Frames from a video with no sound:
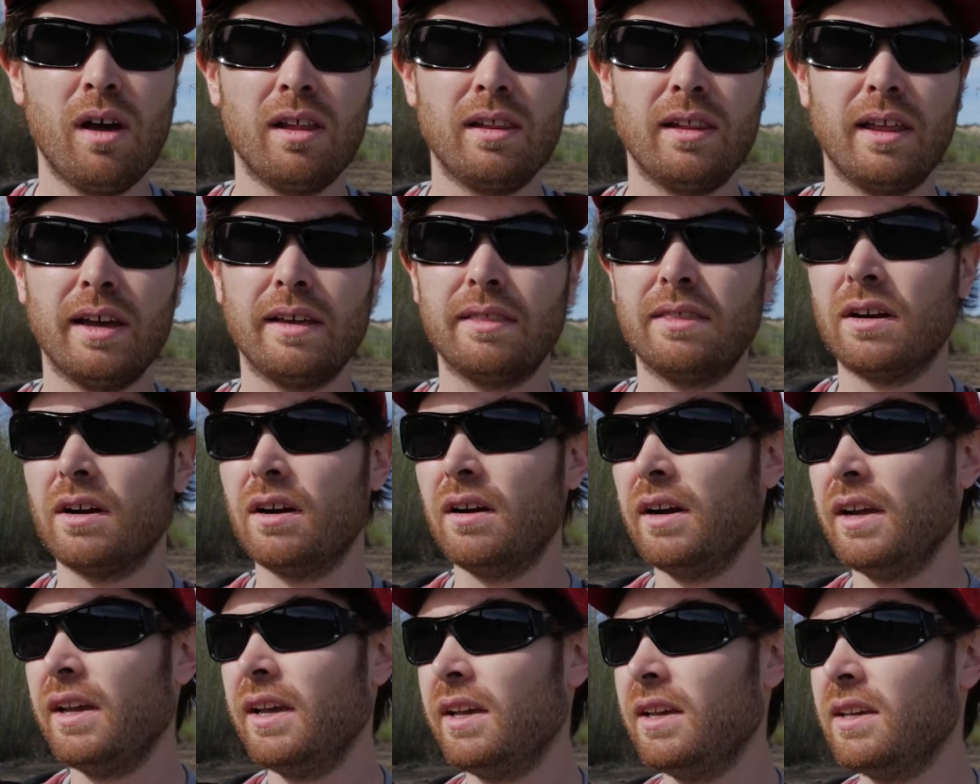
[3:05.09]
Like there
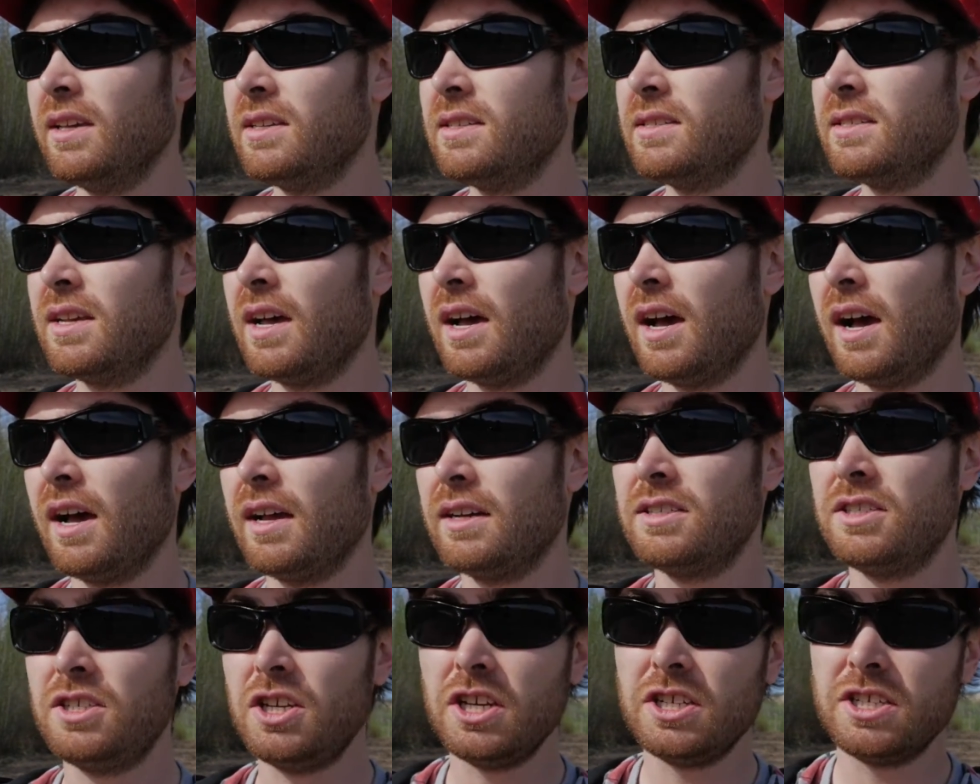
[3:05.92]
is
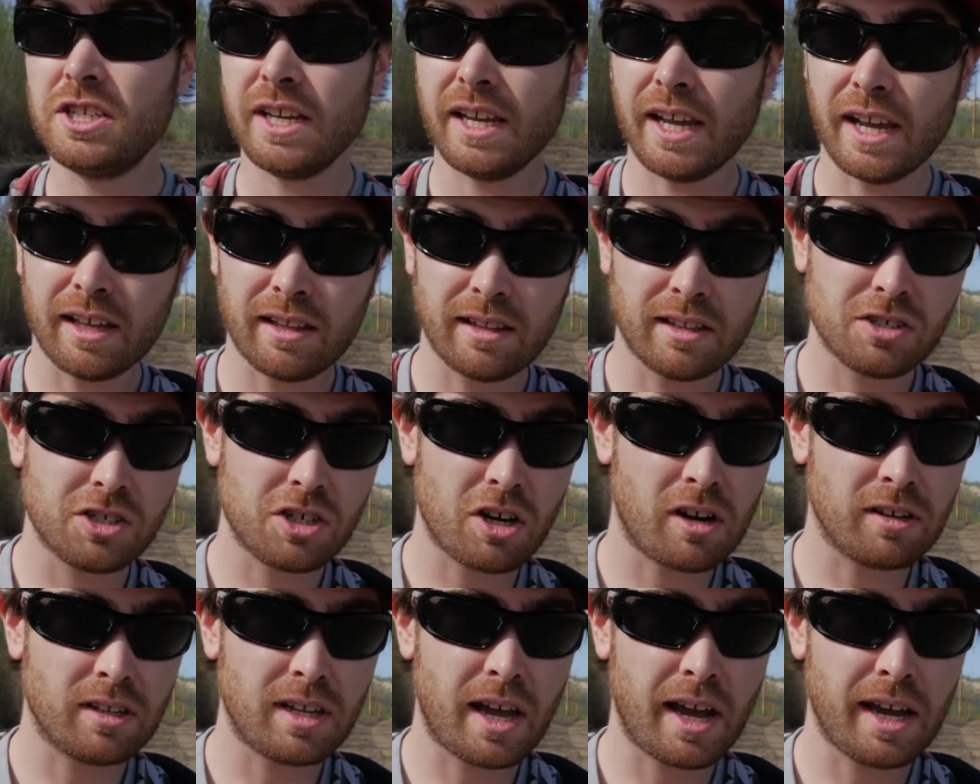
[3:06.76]
teaching English
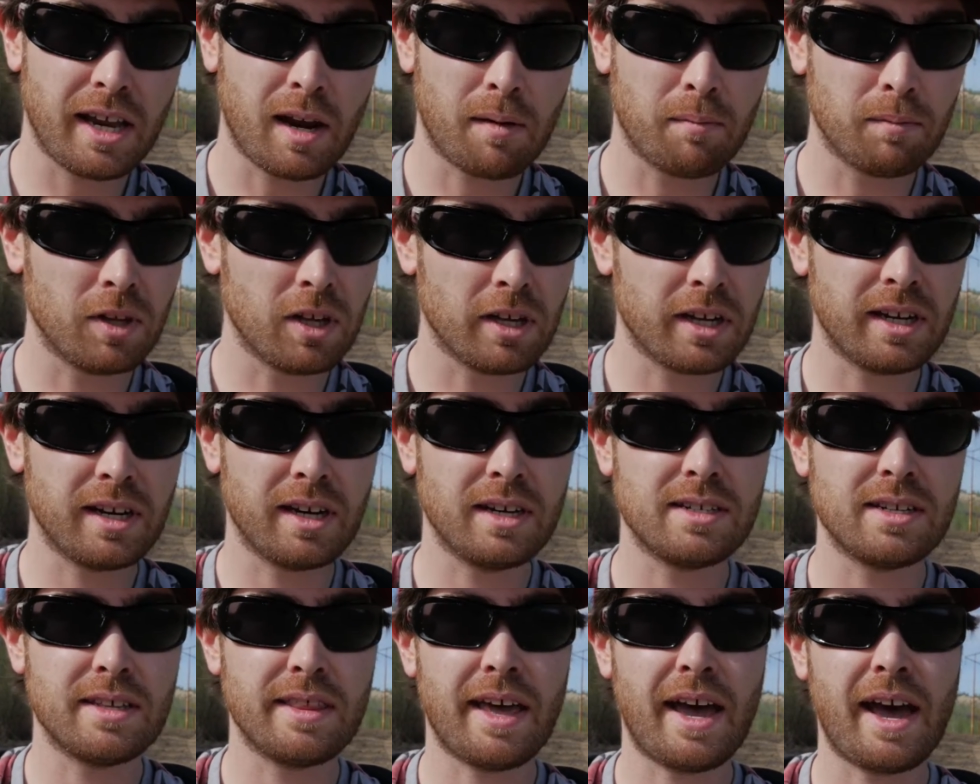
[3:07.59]
online. I'm looking
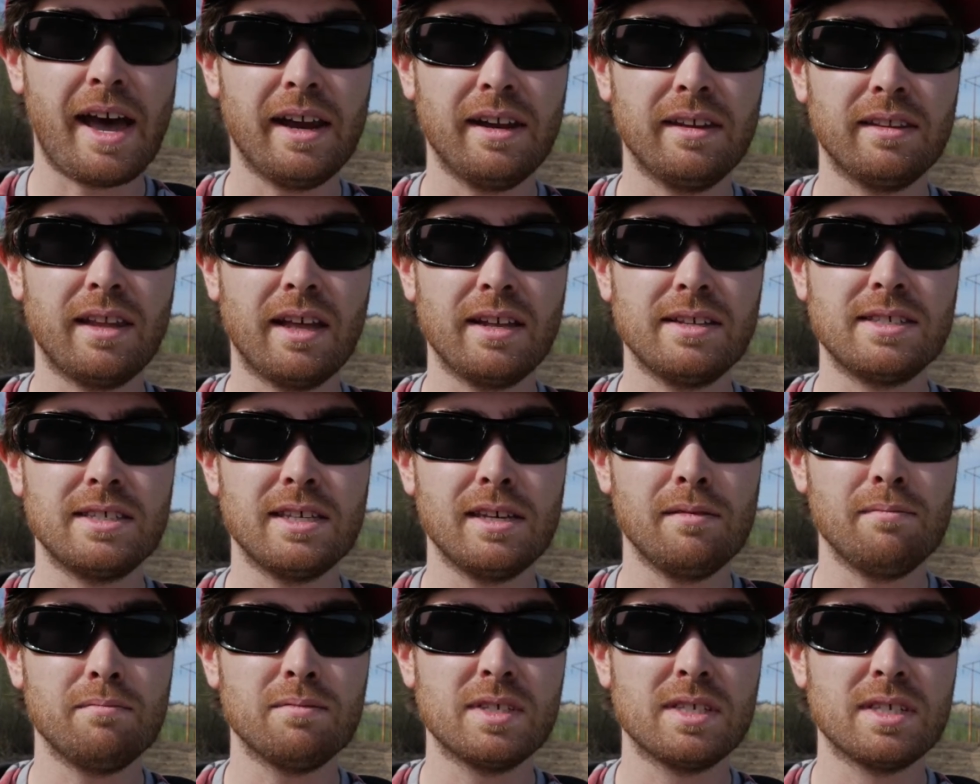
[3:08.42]
into that. That
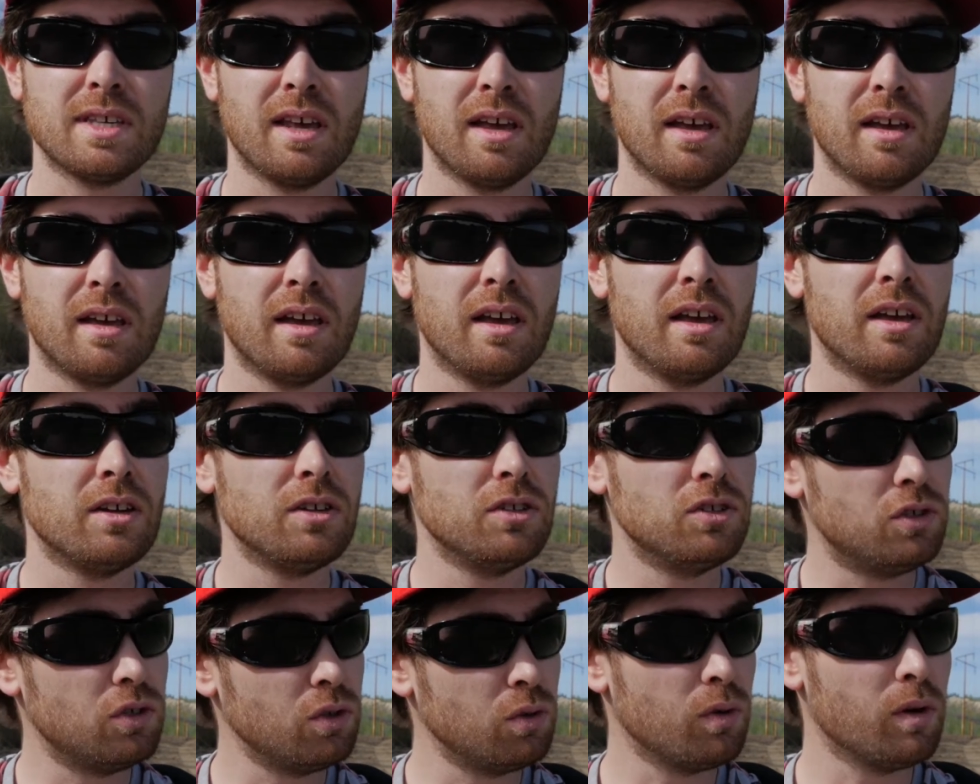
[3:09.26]
seems
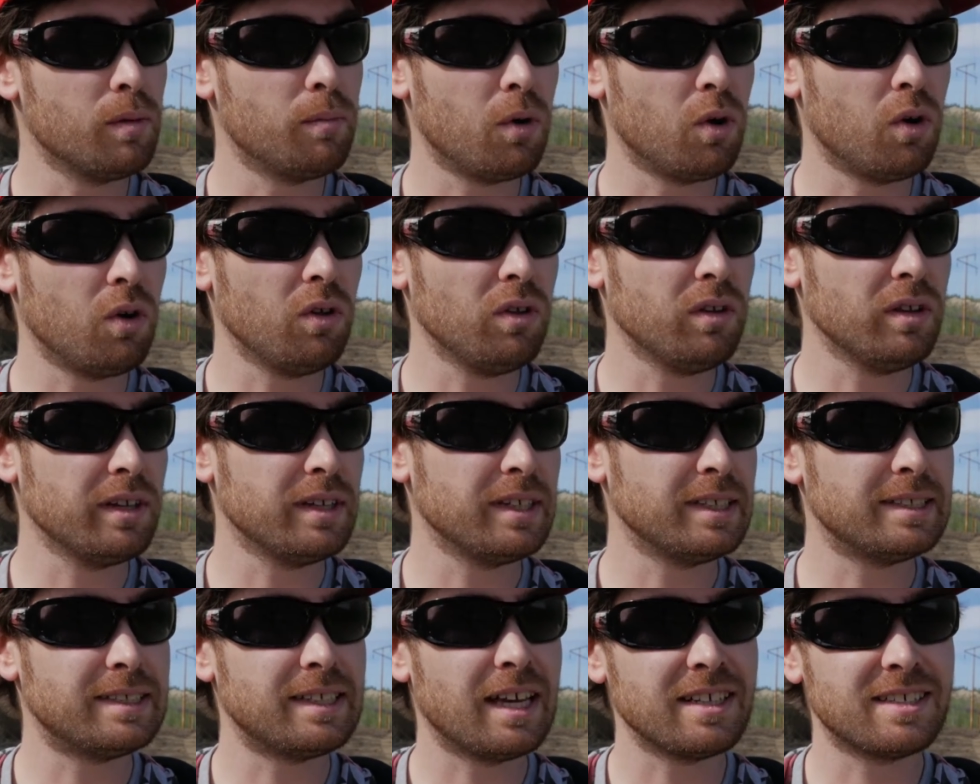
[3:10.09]
doable.
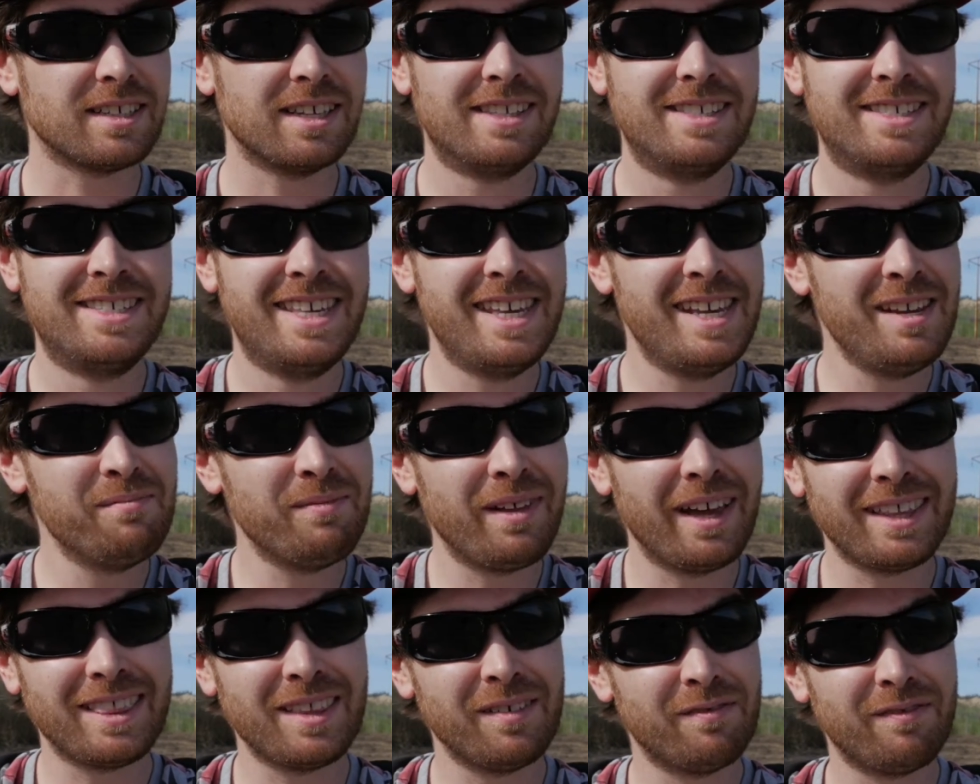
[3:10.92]
It doesn't seem
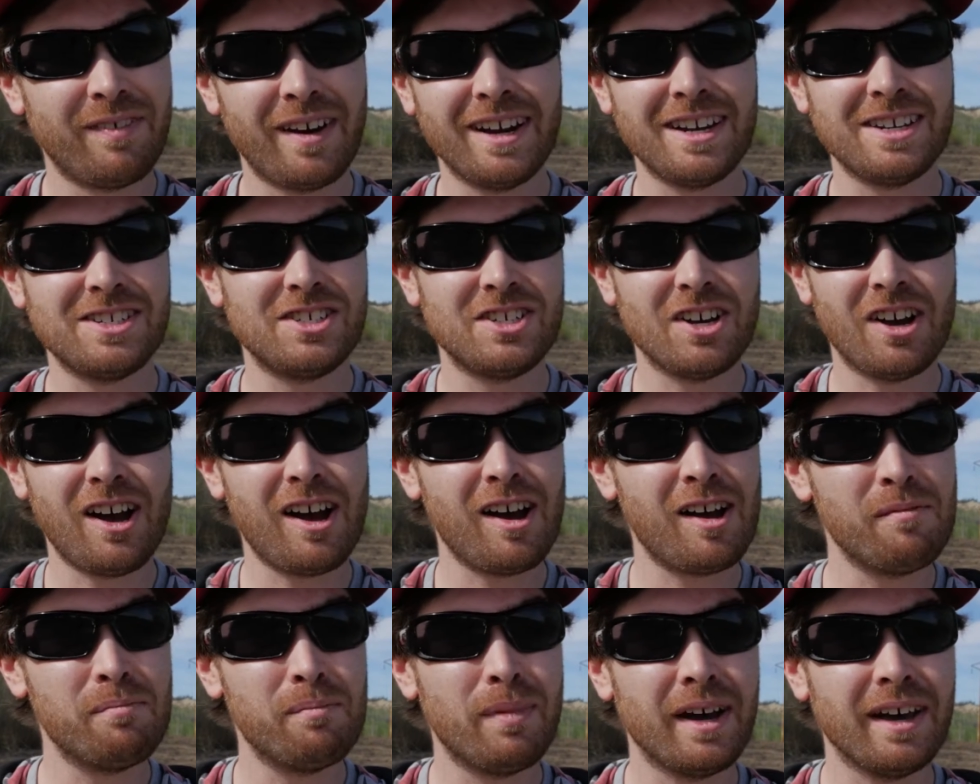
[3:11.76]
like the funnest
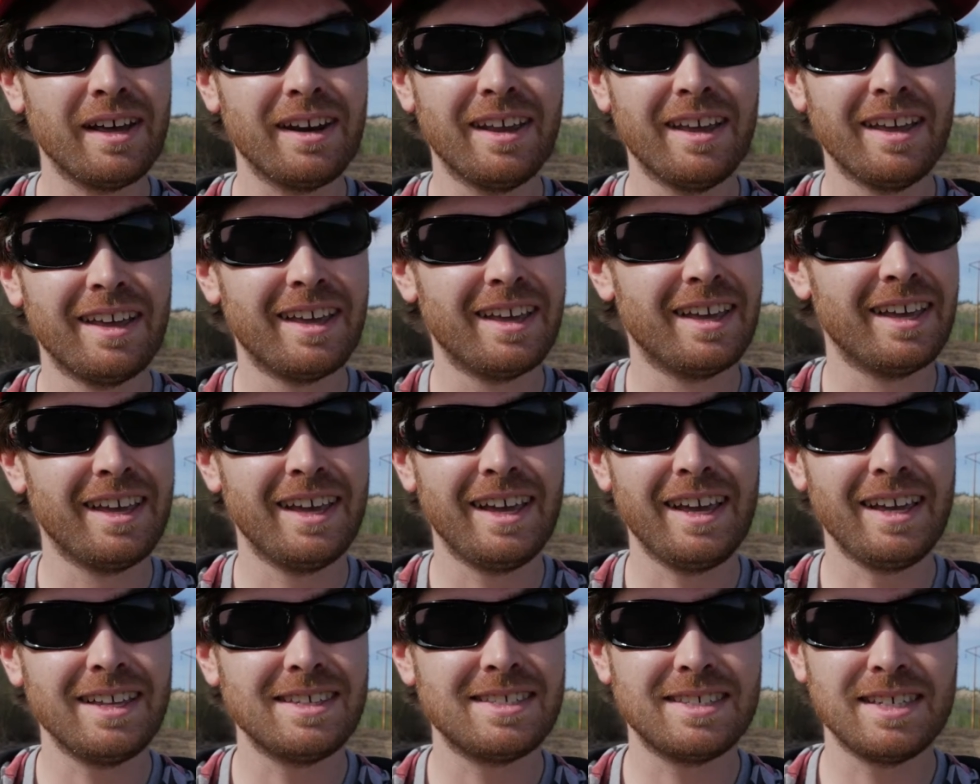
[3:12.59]
job, but
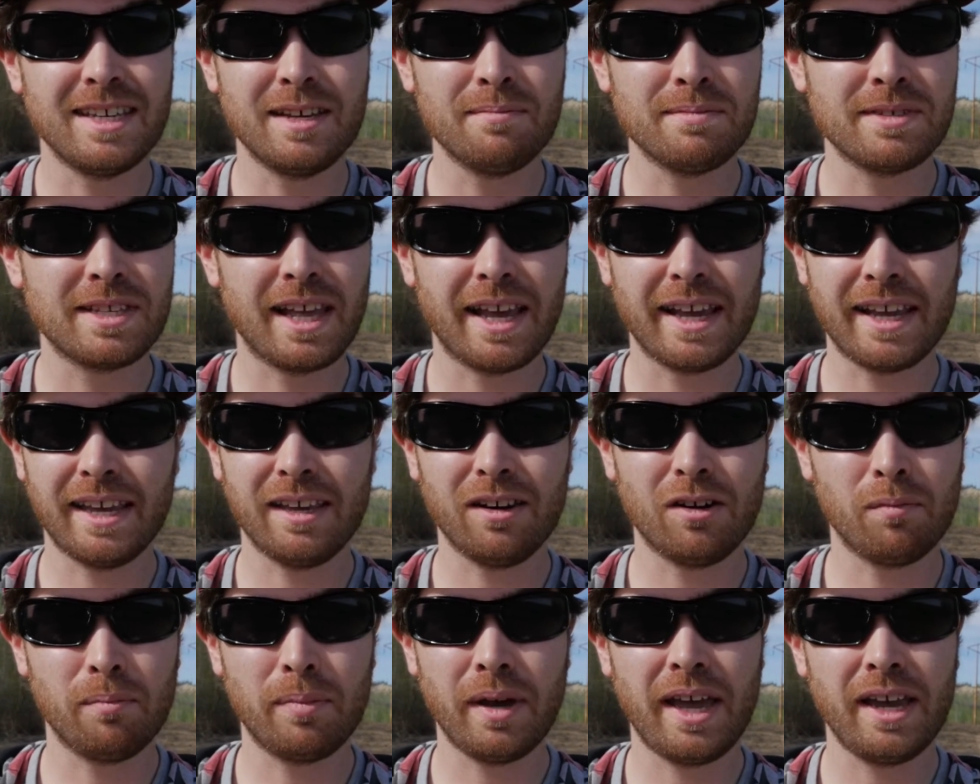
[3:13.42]
it seems like
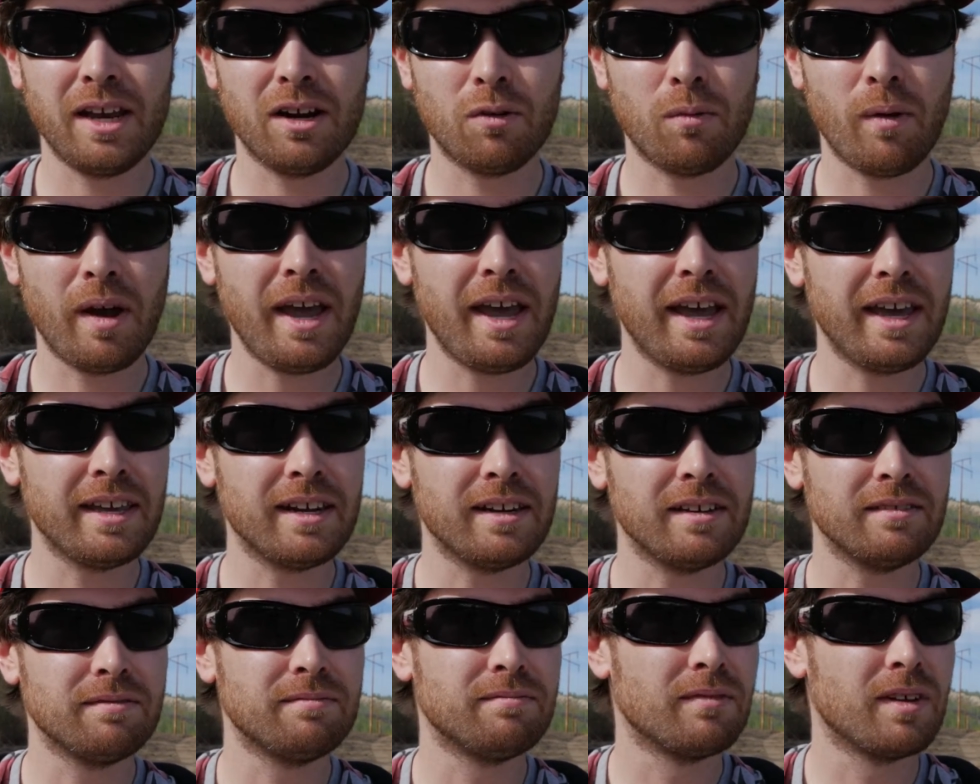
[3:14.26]
it'll pay your way,
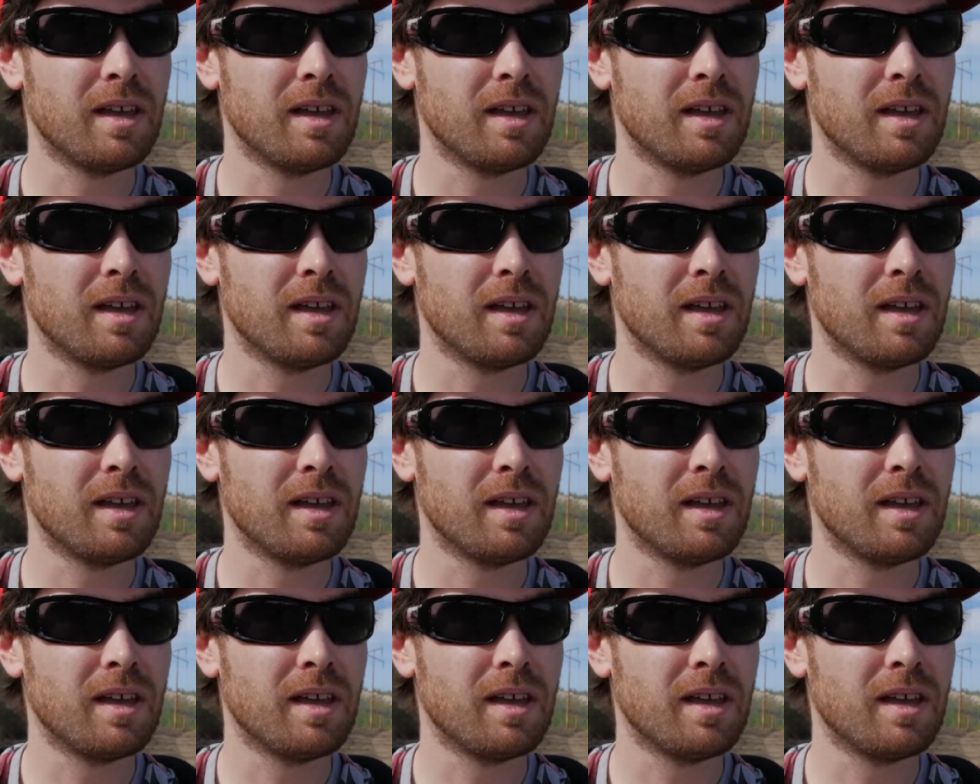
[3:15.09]
and